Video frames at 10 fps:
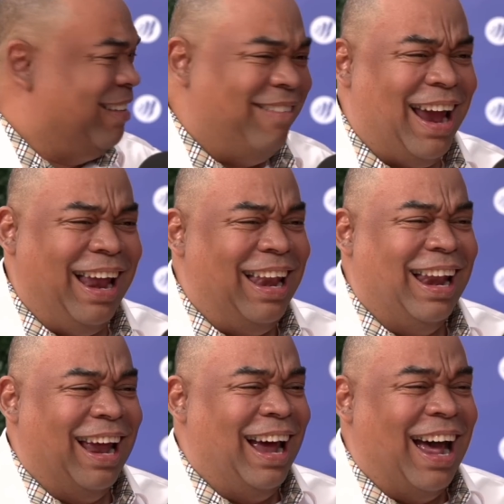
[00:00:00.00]
Right?
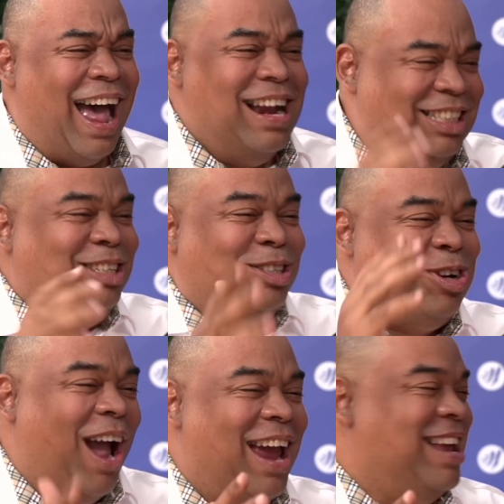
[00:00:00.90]
And she's
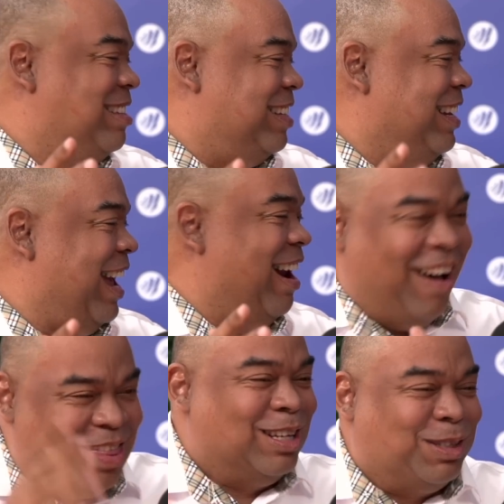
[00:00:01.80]
trying to get
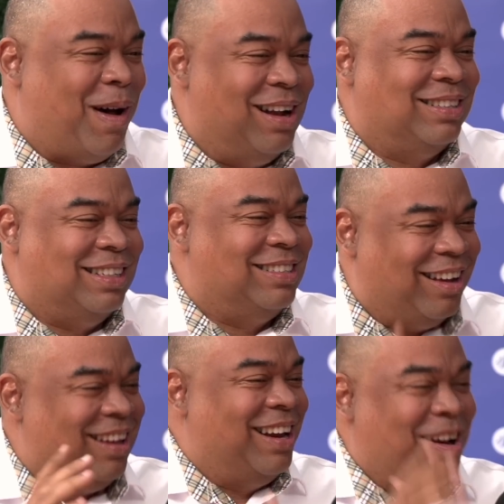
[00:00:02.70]
other sponsors
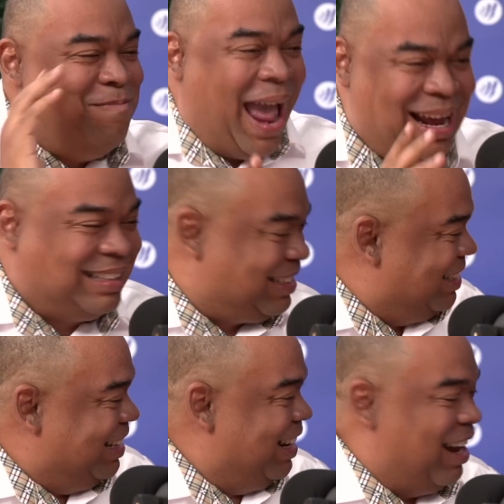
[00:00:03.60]
other than banks.
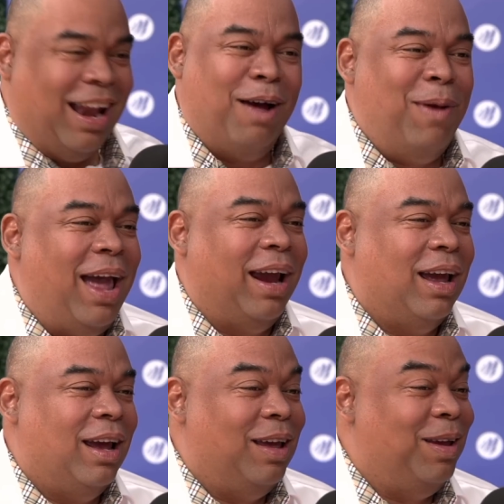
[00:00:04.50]
And I'm like,
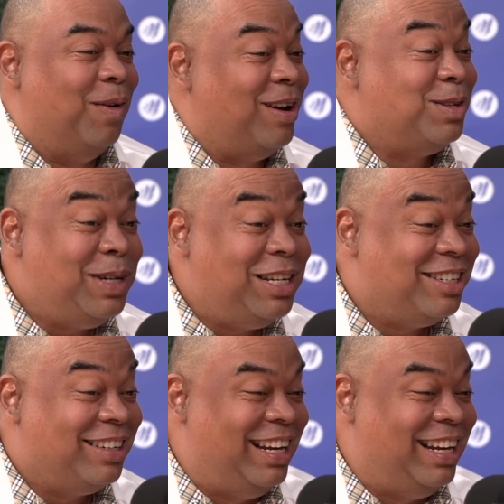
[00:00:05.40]
you want to switch?